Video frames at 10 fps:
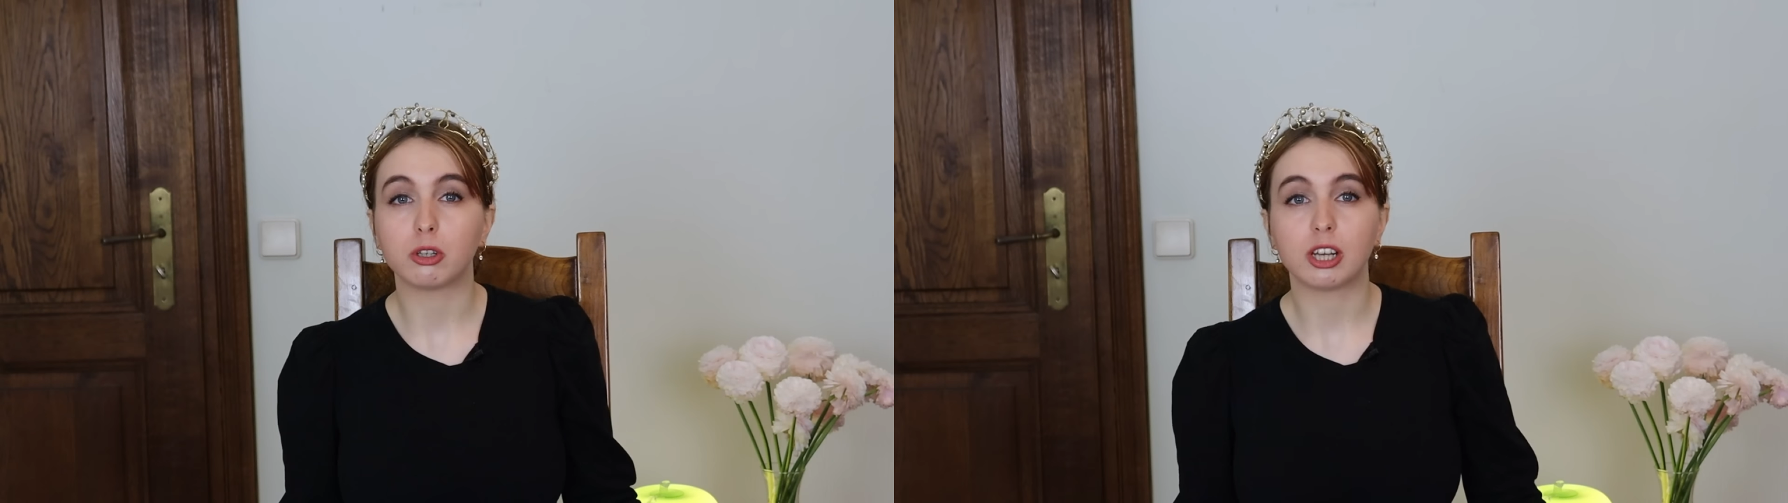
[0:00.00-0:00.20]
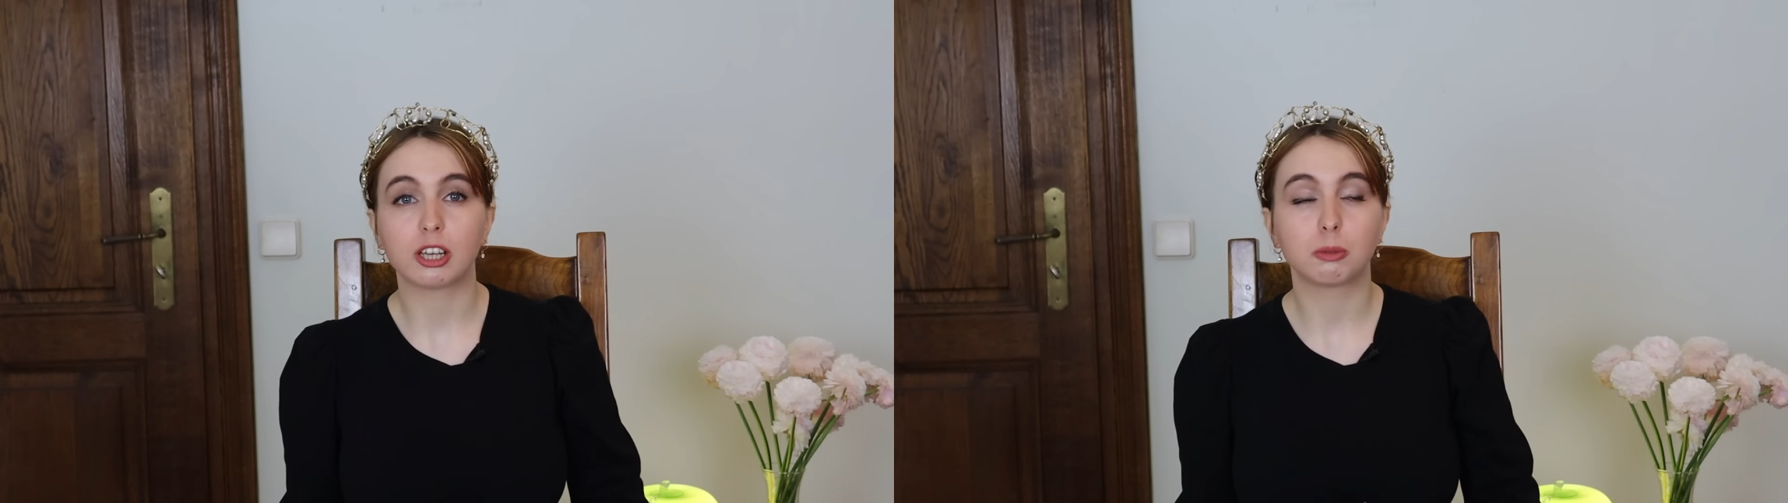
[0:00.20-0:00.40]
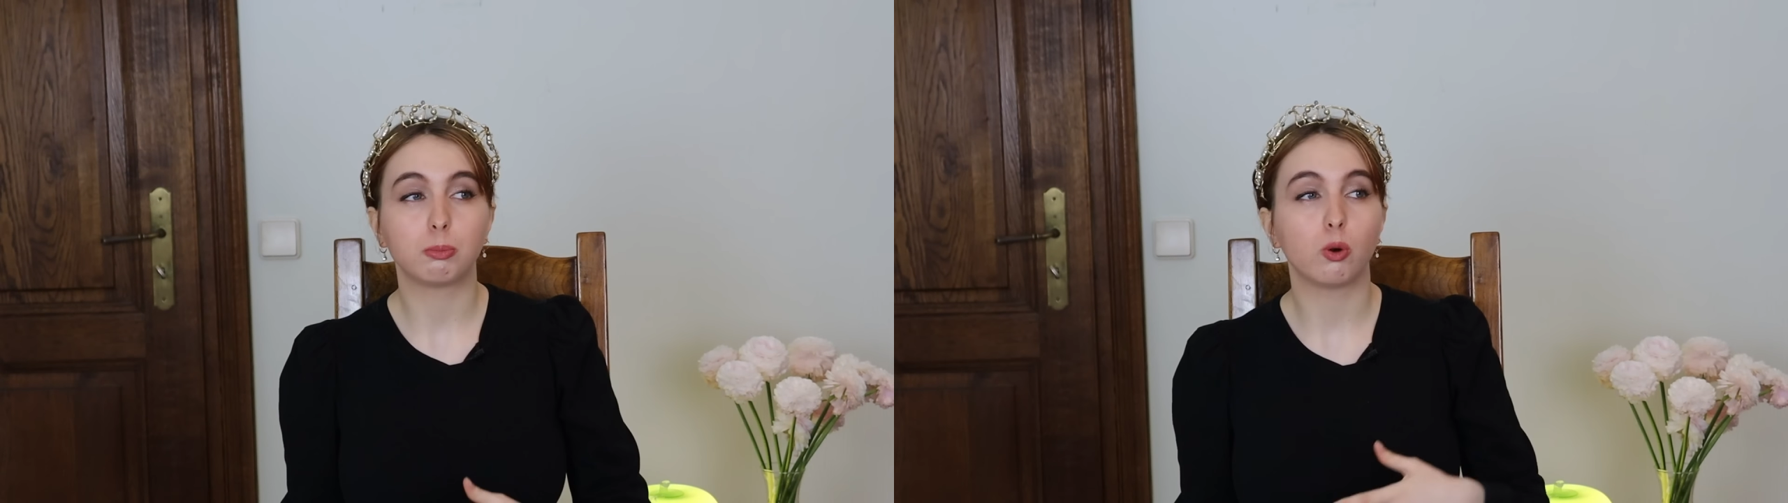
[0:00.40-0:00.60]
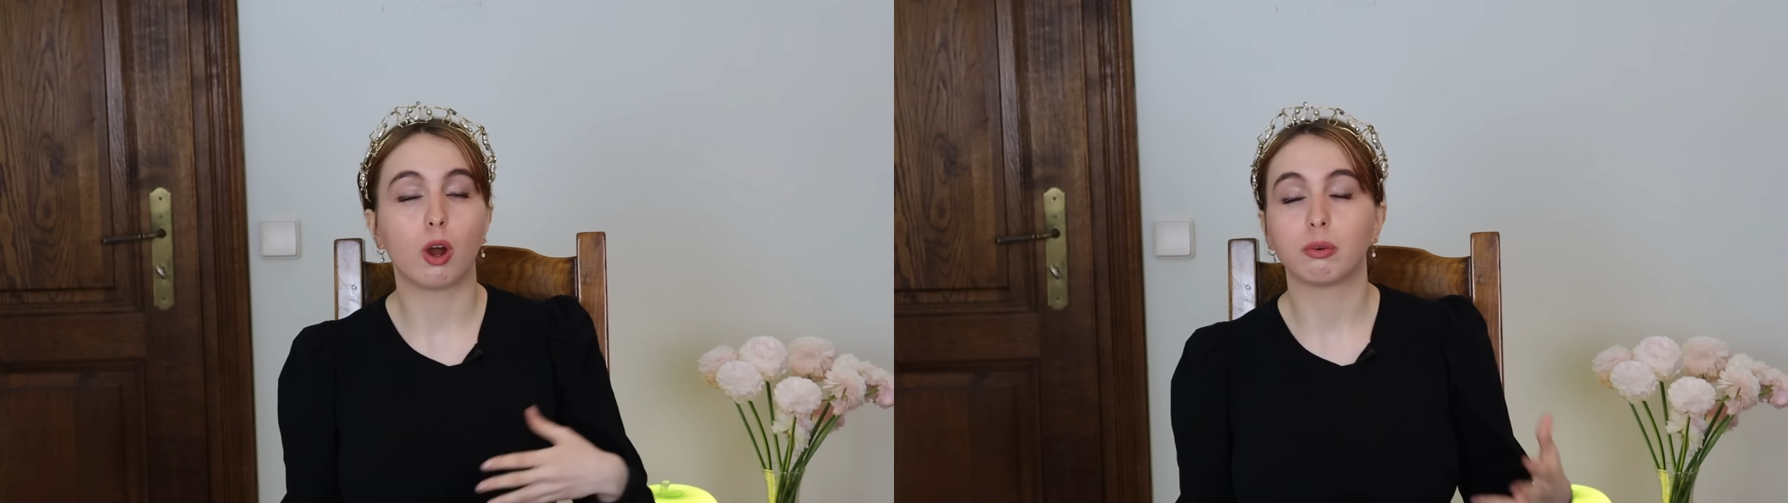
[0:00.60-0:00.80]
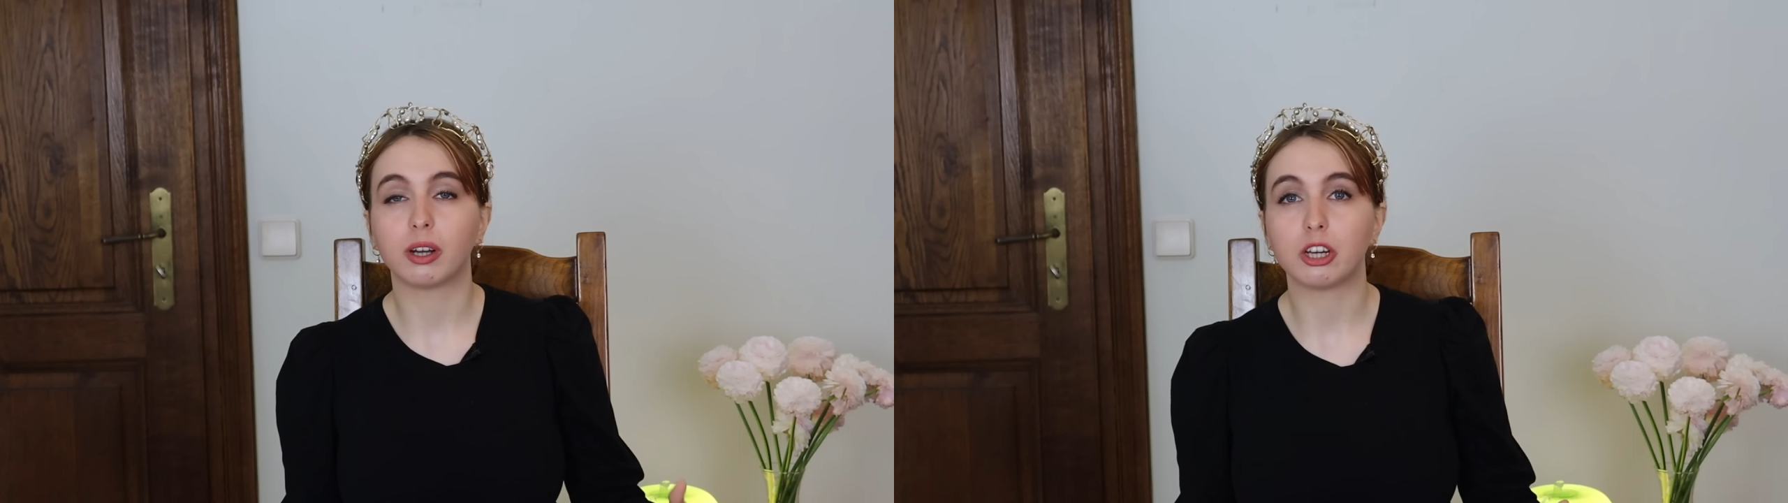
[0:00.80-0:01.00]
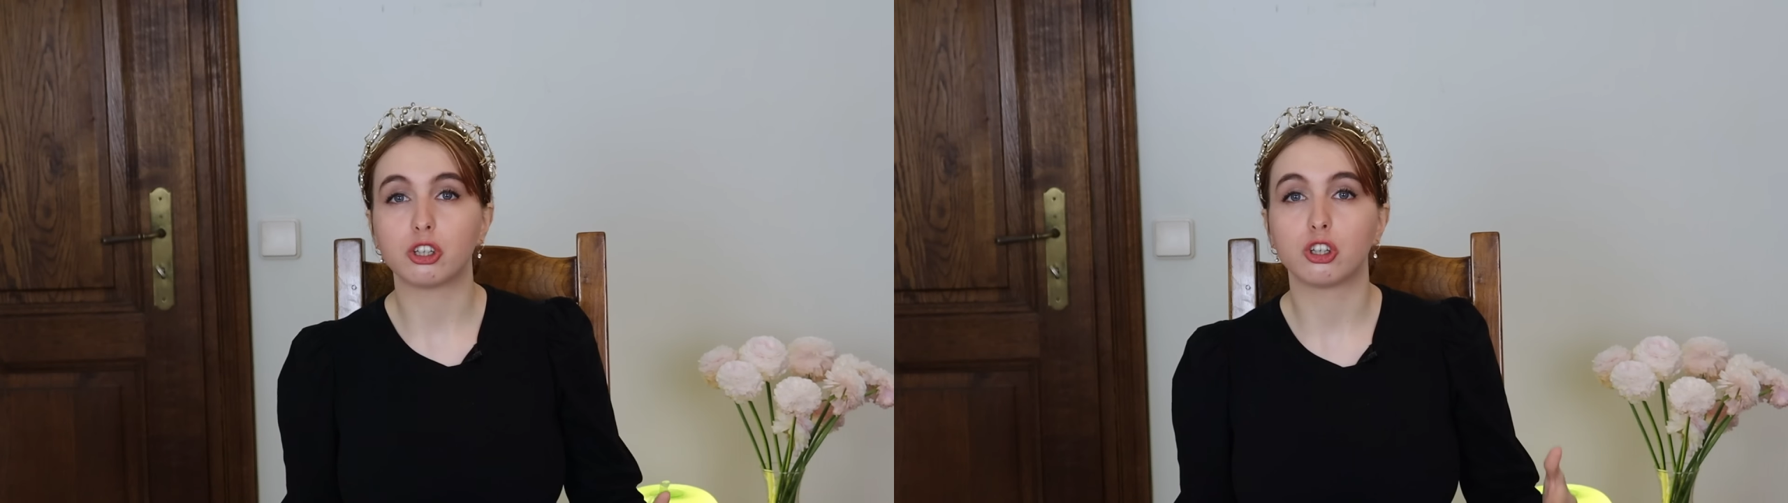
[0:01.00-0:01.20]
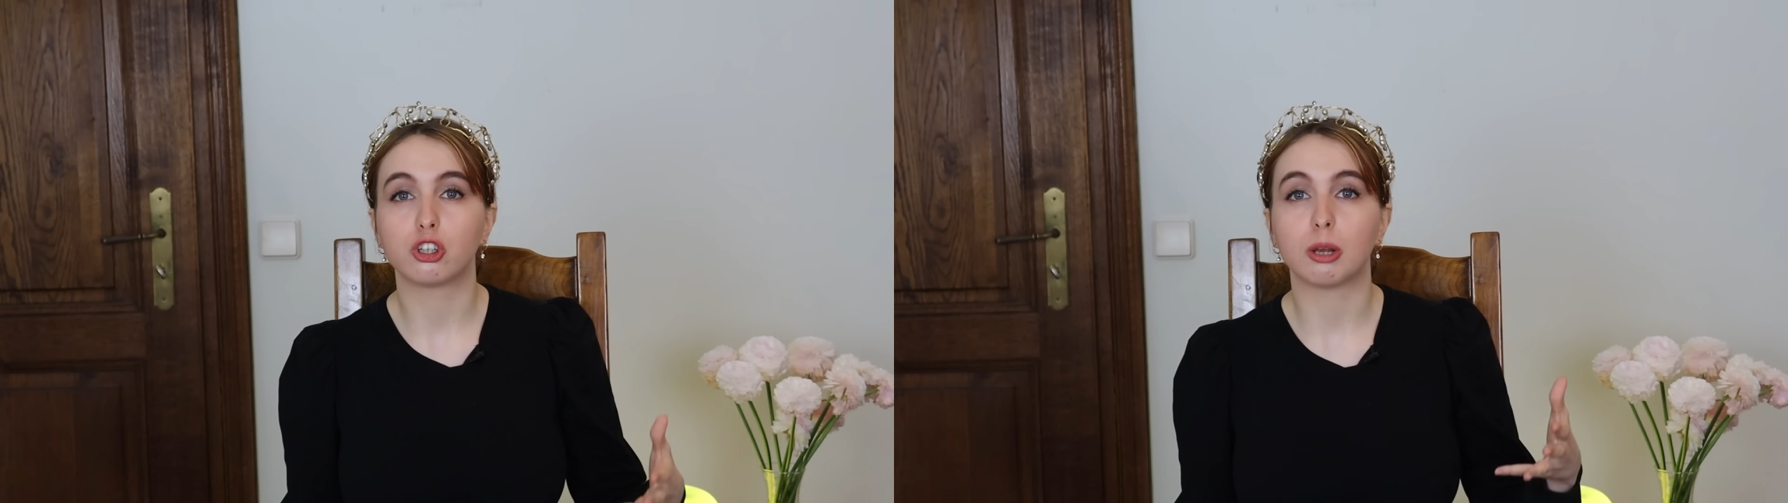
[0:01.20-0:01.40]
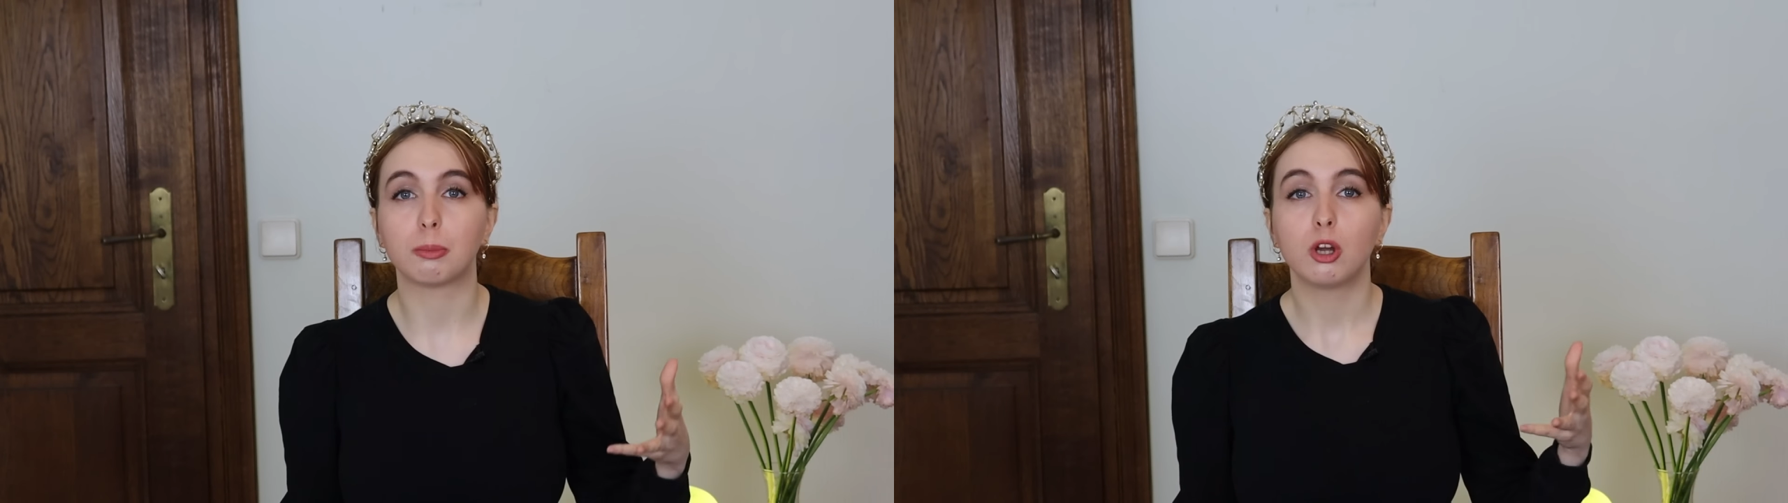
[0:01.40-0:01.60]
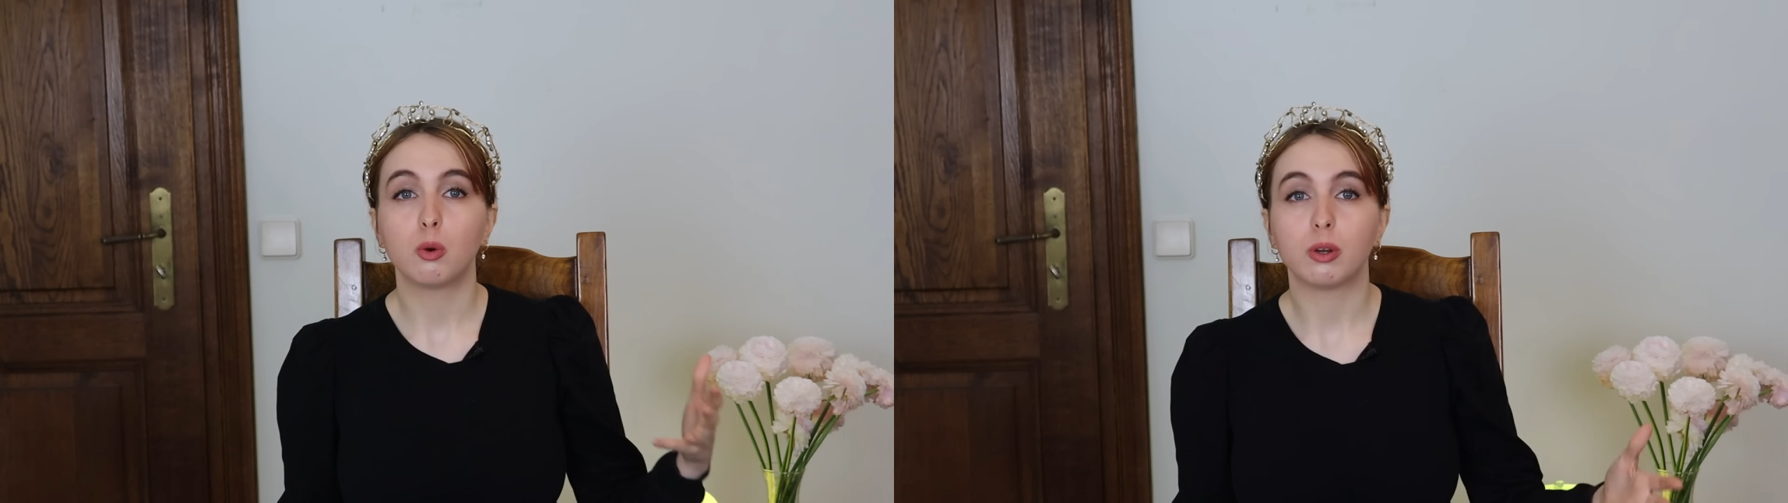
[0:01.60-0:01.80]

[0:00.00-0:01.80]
to explore a relationship